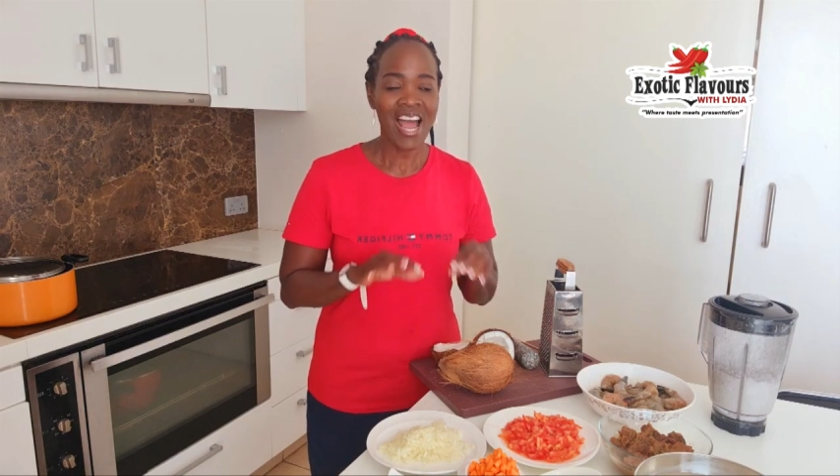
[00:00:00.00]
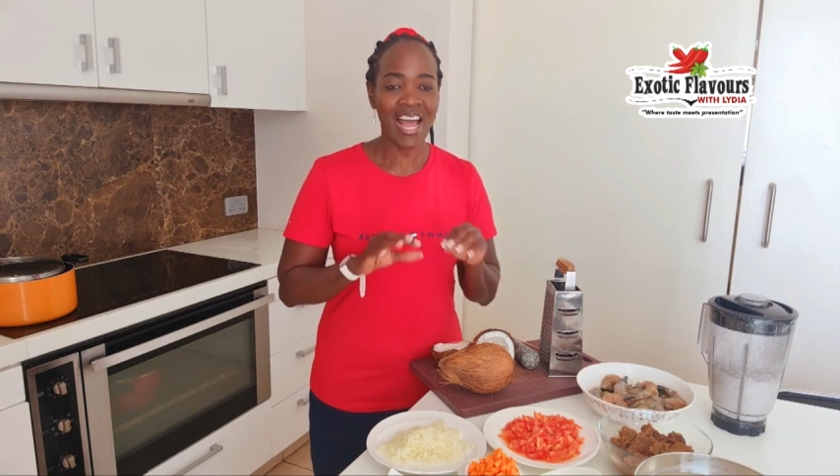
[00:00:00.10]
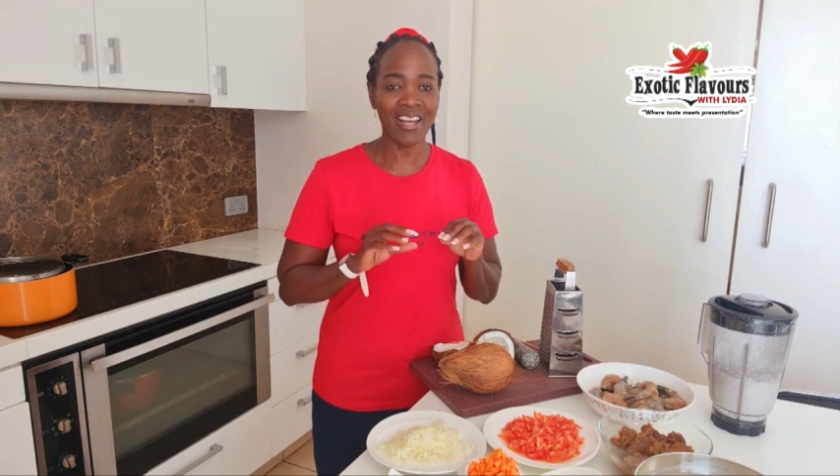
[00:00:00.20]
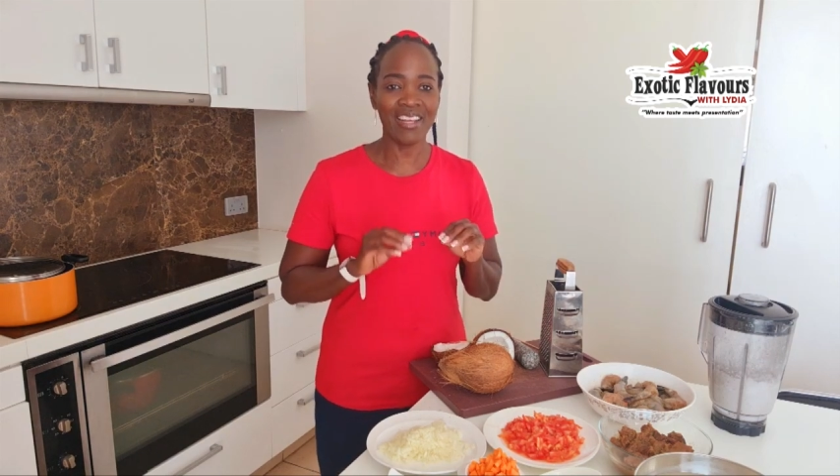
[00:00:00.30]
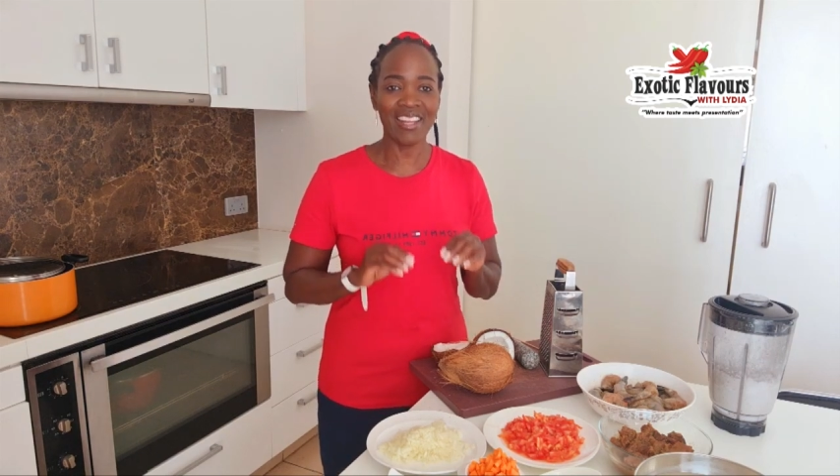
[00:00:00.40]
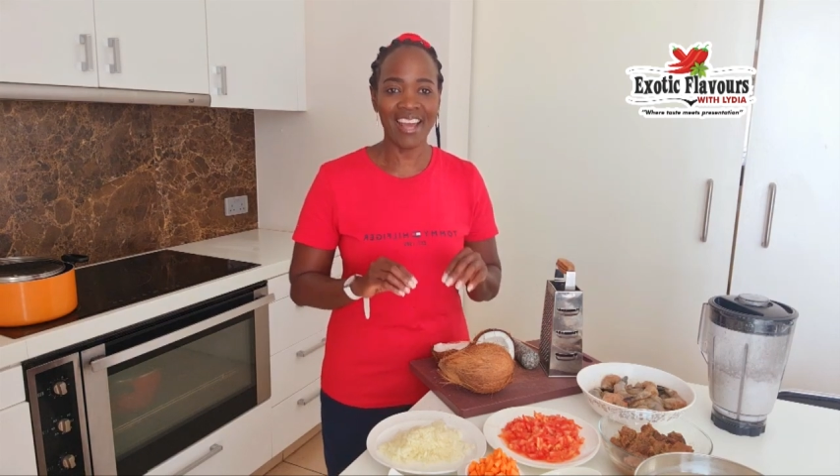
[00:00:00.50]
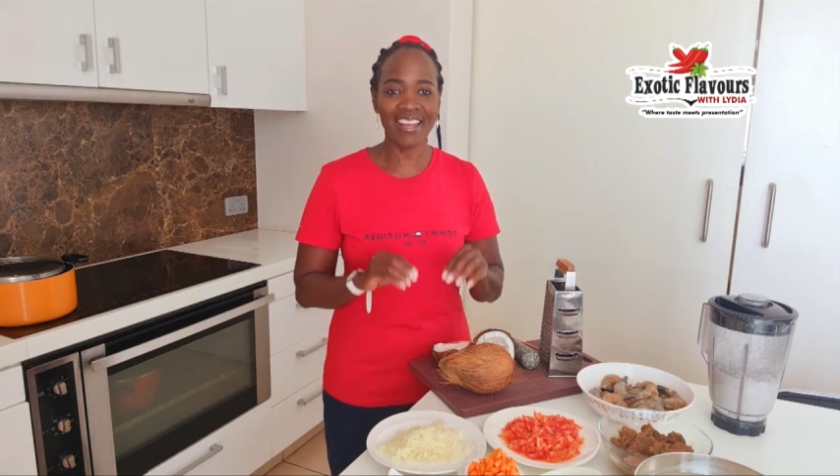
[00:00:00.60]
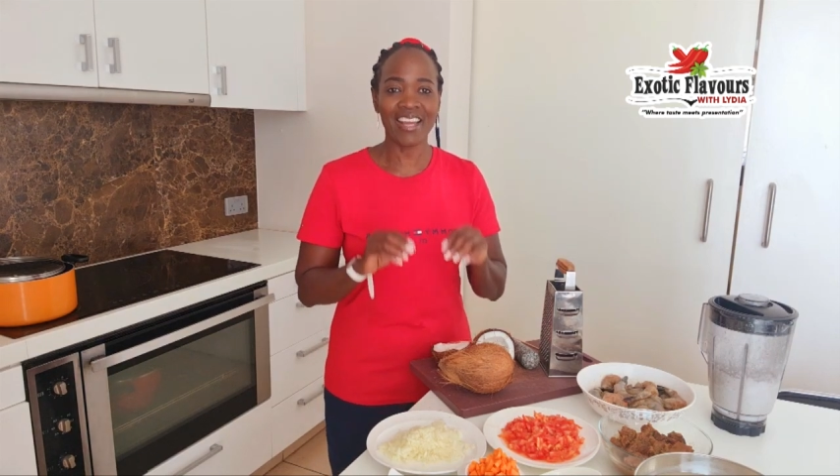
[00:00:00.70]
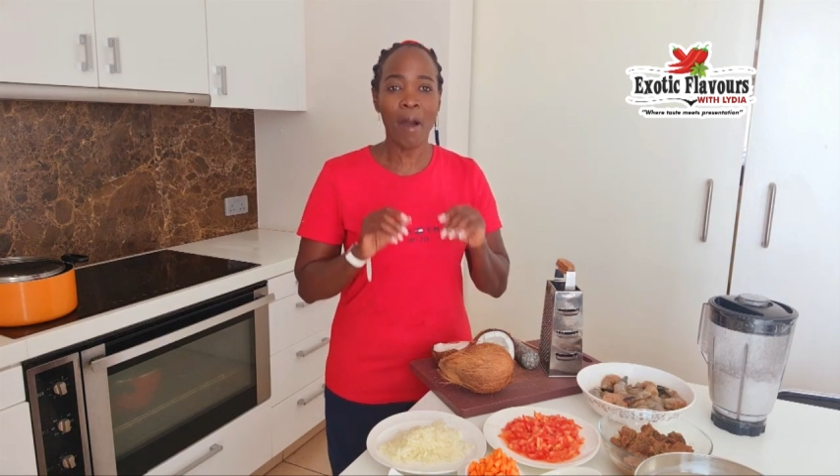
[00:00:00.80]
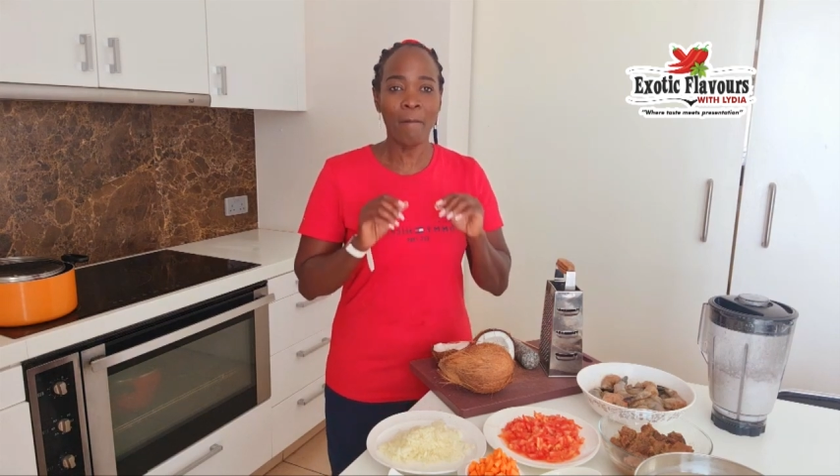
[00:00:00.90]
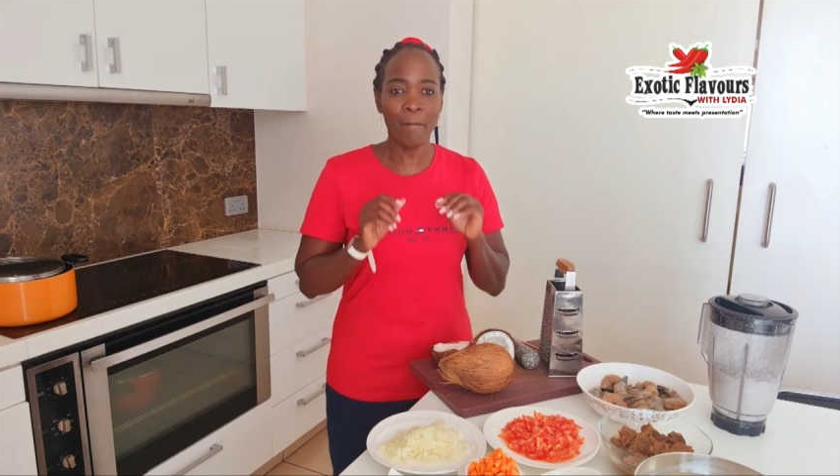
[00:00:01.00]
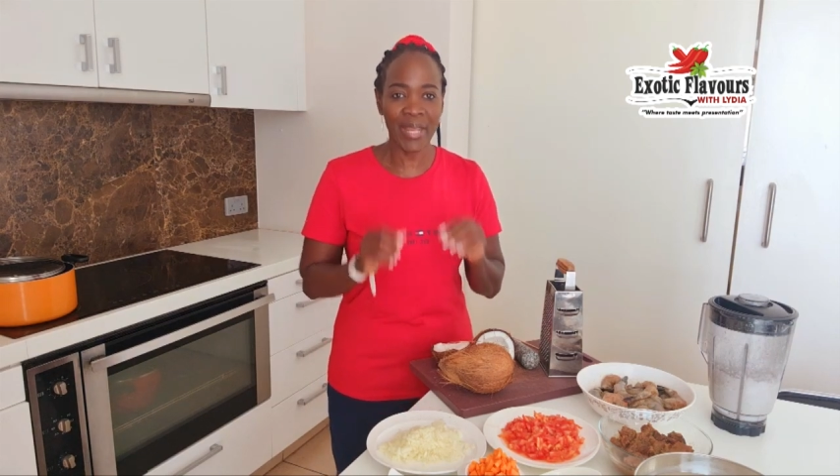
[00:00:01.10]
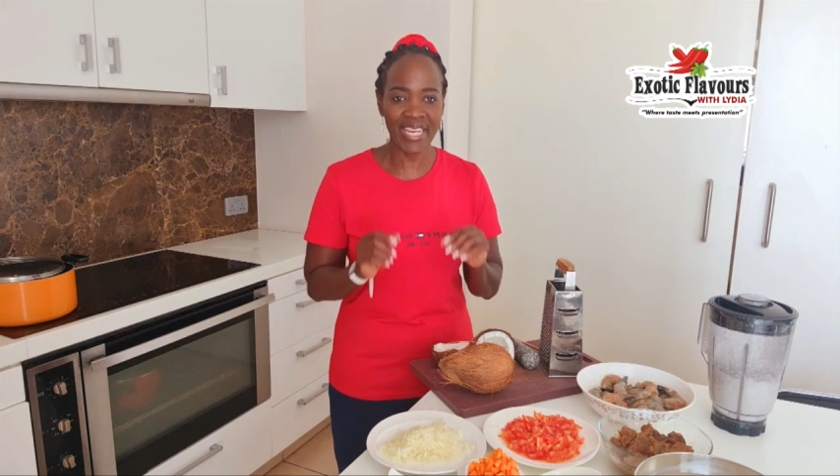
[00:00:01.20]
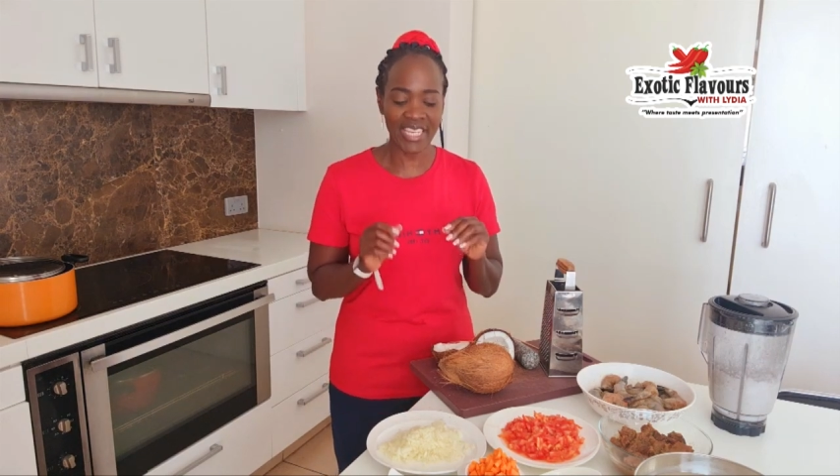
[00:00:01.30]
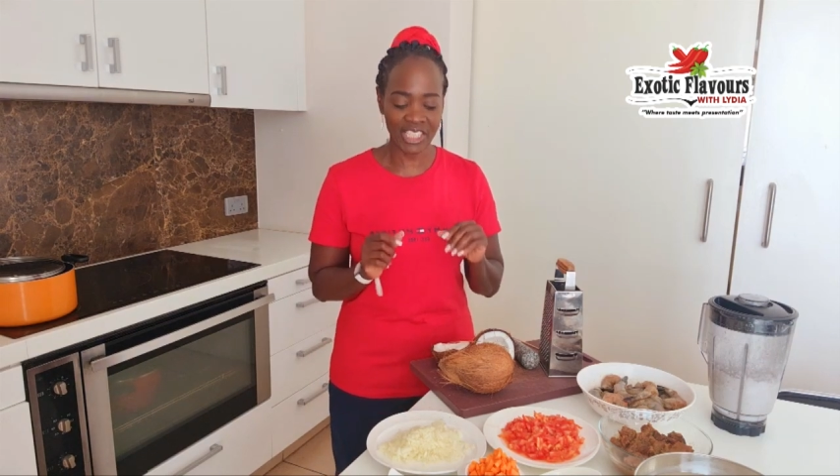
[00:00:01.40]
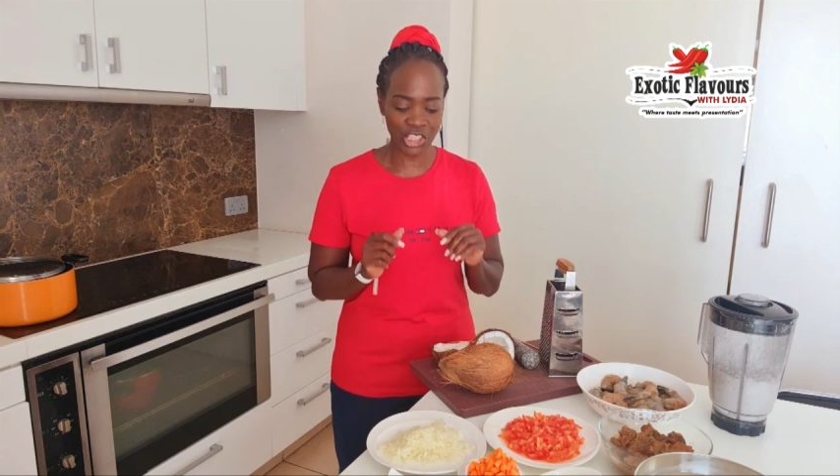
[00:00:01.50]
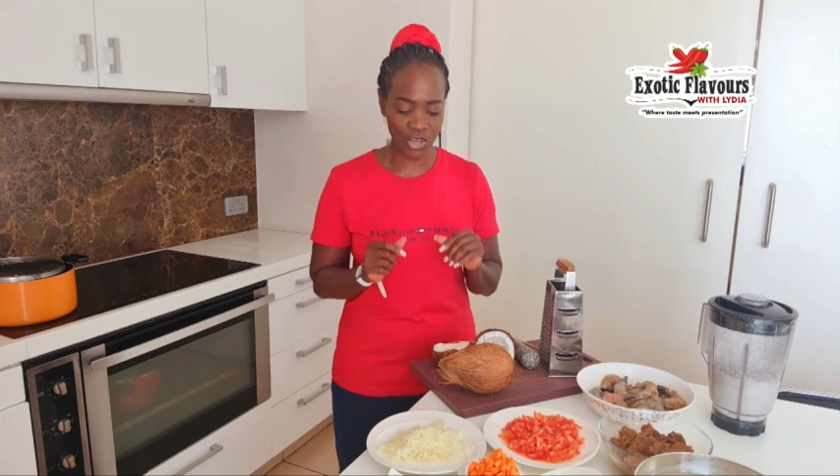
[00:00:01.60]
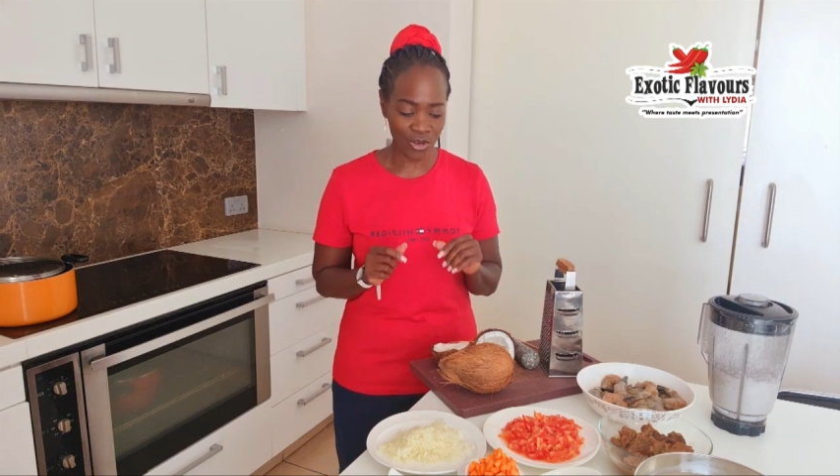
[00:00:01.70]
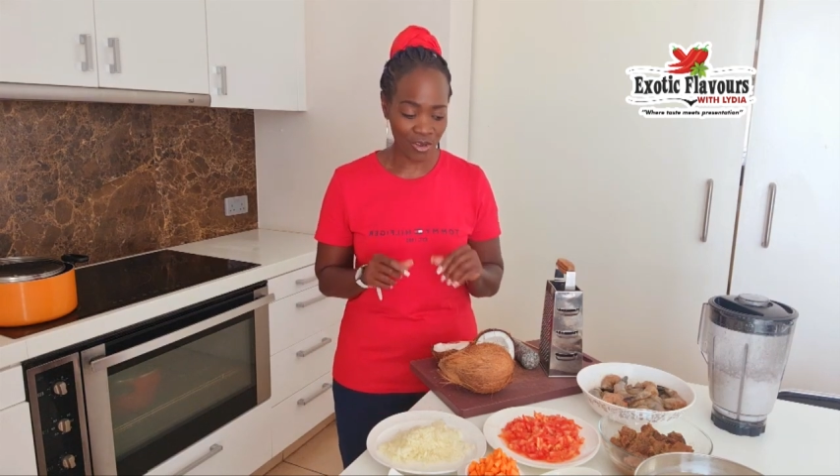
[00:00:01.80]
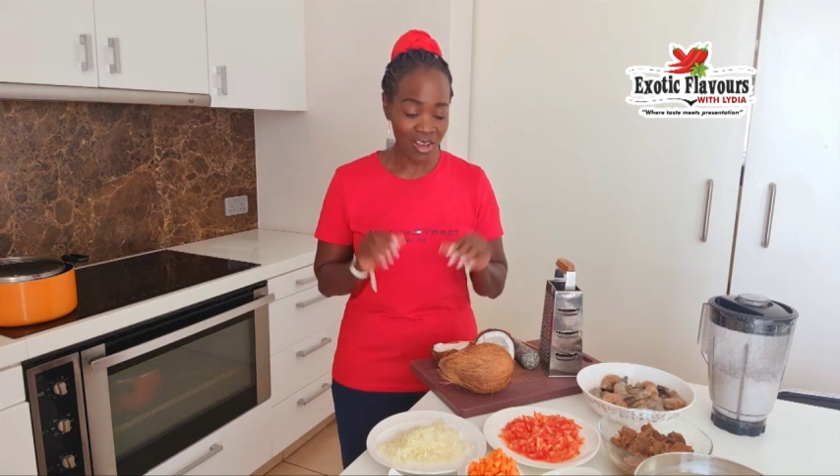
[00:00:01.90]
I like a pinkish
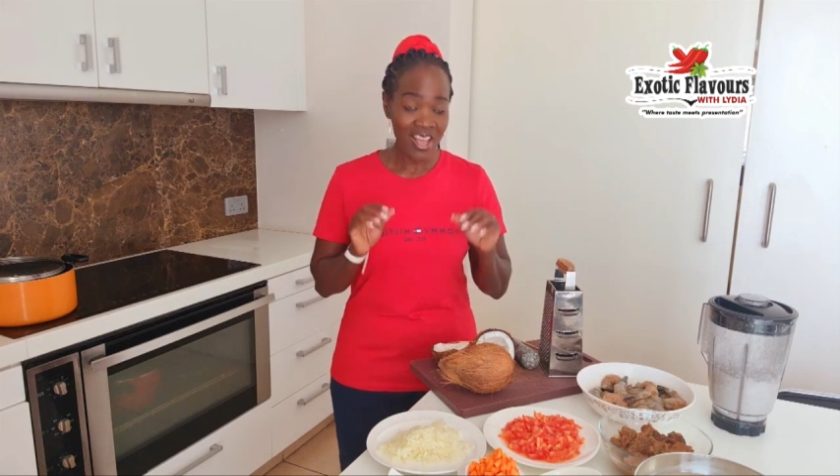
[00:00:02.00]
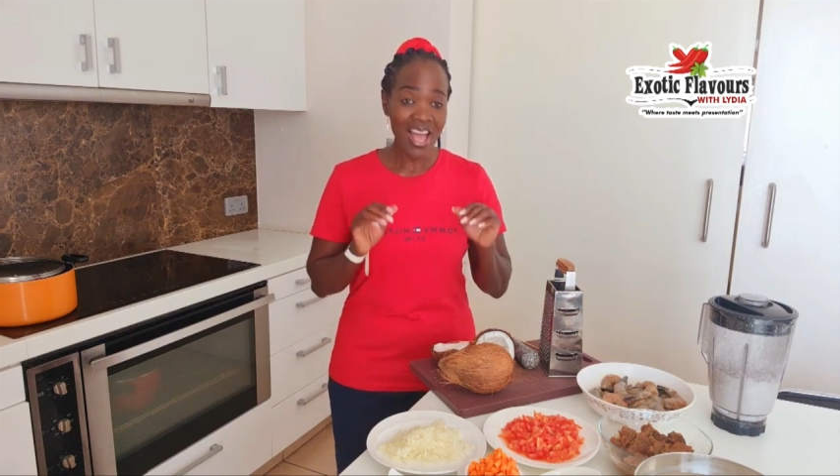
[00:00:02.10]
color.